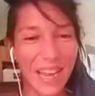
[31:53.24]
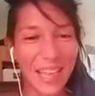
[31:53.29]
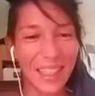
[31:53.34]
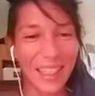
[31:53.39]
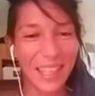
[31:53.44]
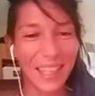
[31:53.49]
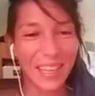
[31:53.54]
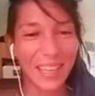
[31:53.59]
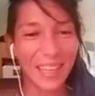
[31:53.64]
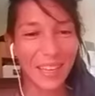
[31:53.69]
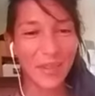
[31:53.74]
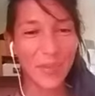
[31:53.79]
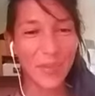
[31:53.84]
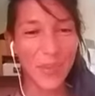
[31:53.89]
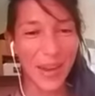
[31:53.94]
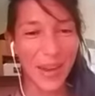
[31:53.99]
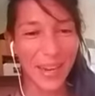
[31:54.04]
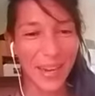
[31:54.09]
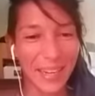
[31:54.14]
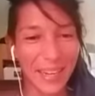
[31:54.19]
Thank you,
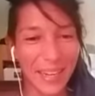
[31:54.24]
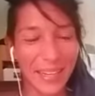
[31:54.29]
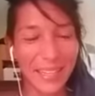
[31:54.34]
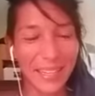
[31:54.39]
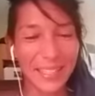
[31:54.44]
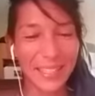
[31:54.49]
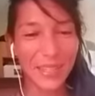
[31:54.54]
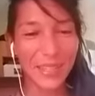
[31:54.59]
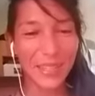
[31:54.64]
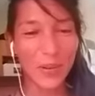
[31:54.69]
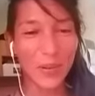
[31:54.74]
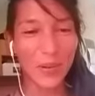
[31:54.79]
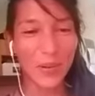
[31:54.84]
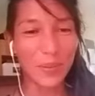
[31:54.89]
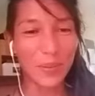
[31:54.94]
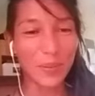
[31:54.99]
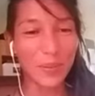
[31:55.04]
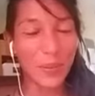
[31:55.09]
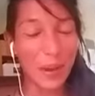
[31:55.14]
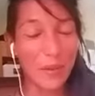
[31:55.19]
Pahe.
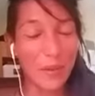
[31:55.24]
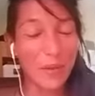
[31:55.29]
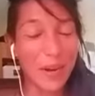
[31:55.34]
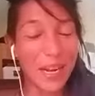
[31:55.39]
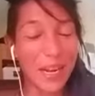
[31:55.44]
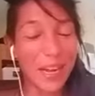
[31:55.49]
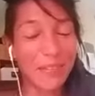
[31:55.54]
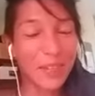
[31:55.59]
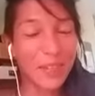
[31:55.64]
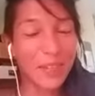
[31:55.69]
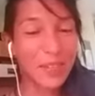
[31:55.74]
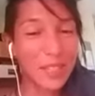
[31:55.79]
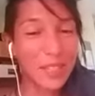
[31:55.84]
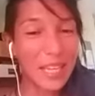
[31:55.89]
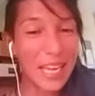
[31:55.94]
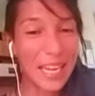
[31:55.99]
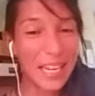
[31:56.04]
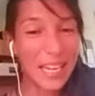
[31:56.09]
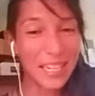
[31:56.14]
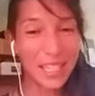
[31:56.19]
So everybody have a good
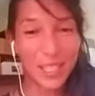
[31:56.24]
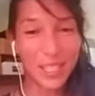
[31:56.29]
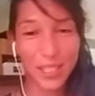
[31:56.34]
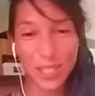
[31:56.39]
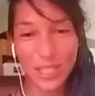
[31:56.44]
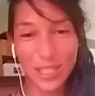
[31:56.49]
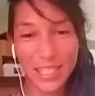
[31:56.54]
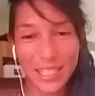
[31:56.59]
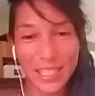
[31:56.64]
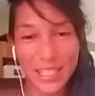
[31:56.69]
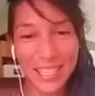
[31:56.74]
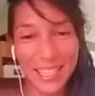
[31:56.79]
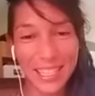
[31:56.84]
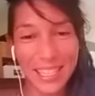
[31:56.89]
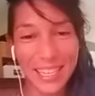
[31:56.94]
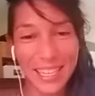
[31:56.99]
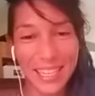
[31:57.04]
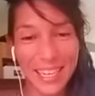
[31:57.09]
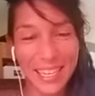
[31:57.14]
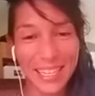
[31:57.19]
day and enjoy the
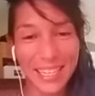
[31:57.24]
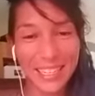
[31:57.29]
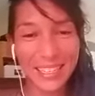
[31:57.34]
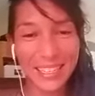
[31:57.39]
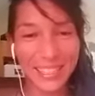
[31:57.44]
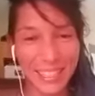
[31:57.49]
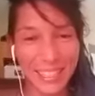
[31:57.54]
Sunday.